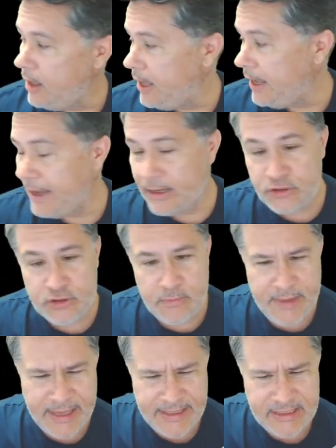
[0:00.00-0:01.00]

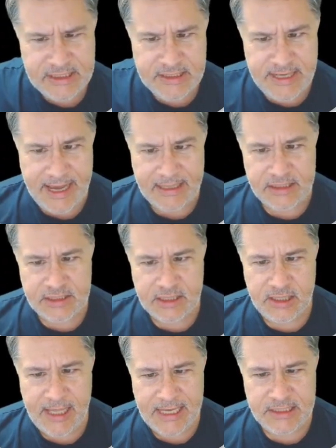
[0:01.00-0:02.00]
domain, stats,
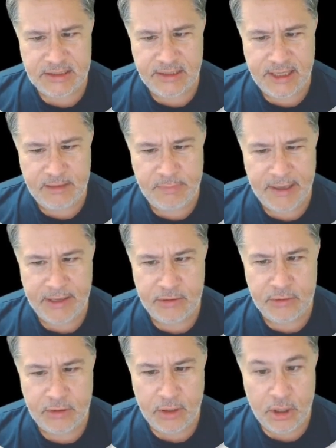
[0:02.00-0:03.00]
class, lit,
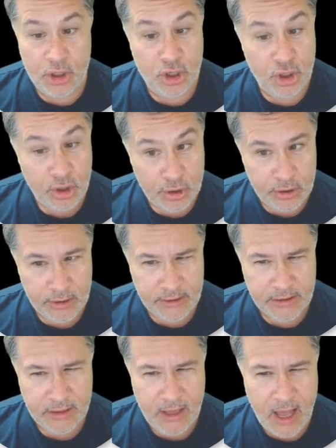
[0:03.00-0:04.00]
bio,
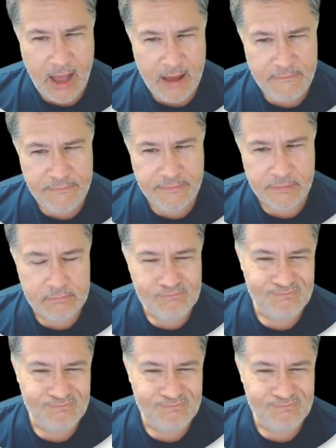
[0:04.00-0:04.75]
herd, gov,